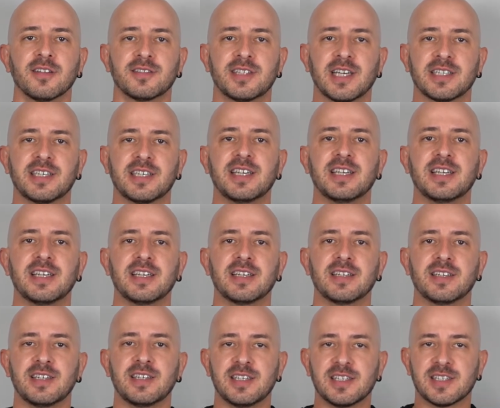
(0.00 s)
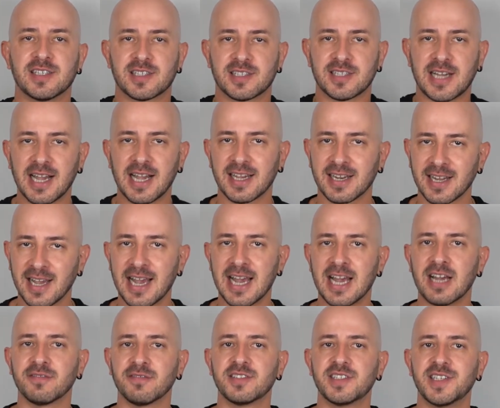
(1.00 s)
that he is not gonna
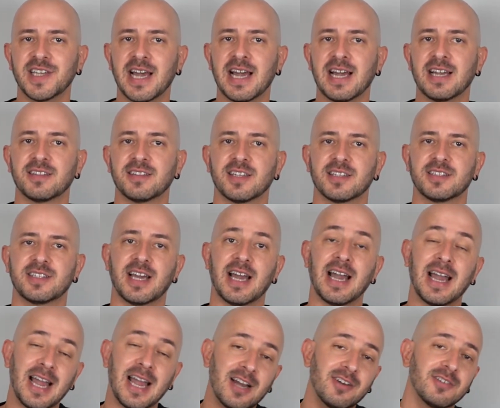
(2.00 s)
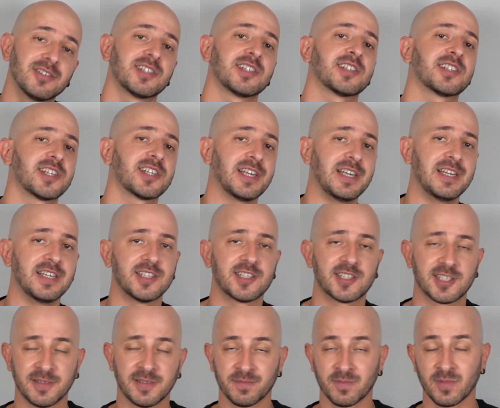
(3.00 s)
have debt, that the house is
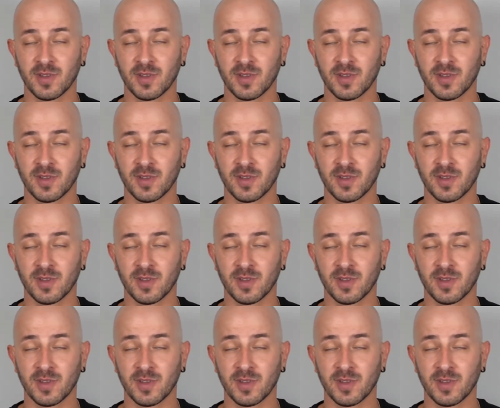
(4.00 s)
his,